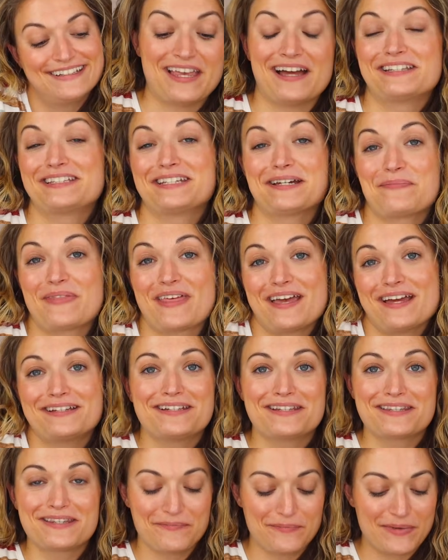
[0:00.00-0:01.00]
touch up the
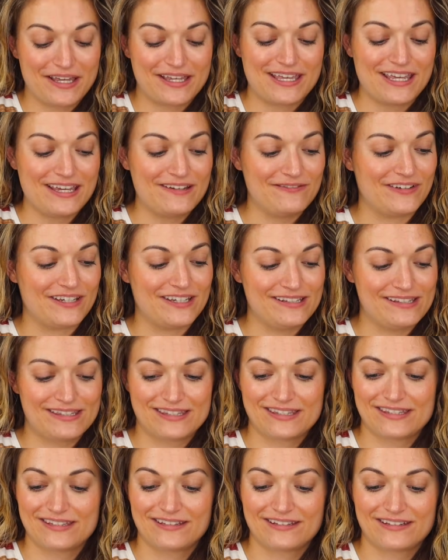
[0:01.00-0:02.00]
edges of my
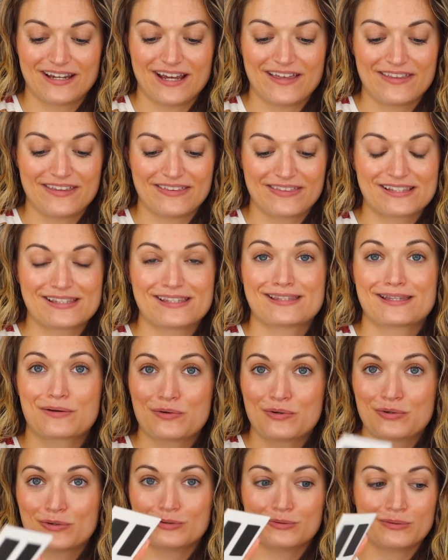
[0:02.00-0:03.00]
canvas. I think this is a
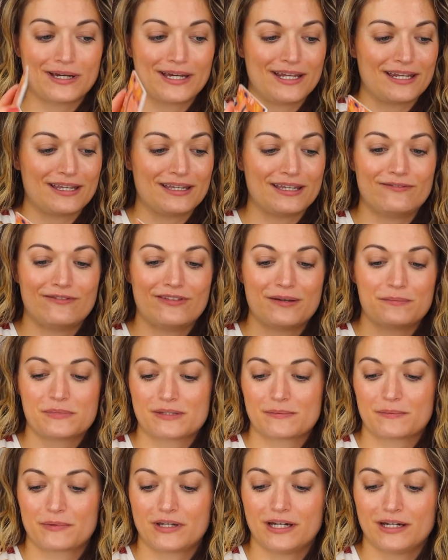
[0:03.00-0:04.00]
cool way to give them
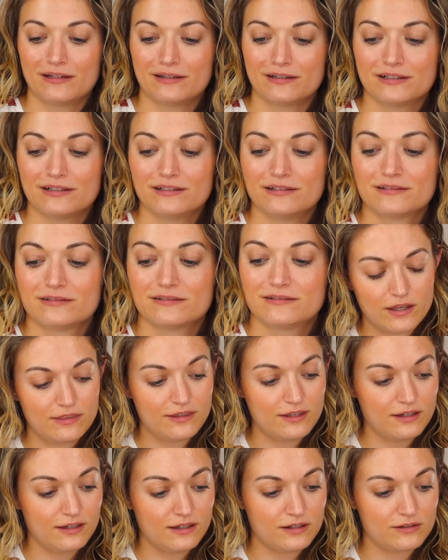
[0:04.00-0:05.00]
some color. I
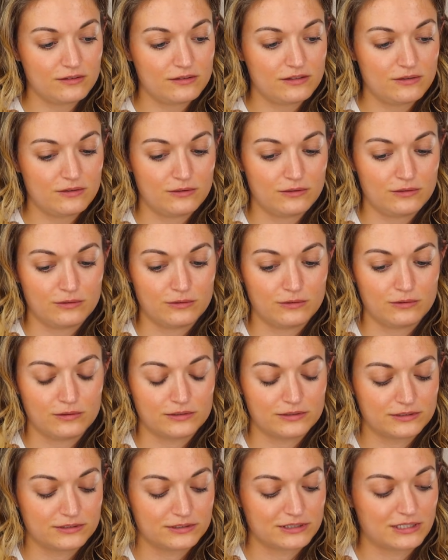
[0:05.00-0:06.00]
think I'll
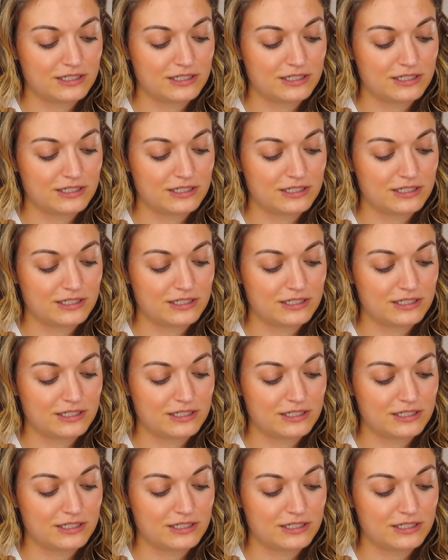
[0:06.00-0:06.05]
do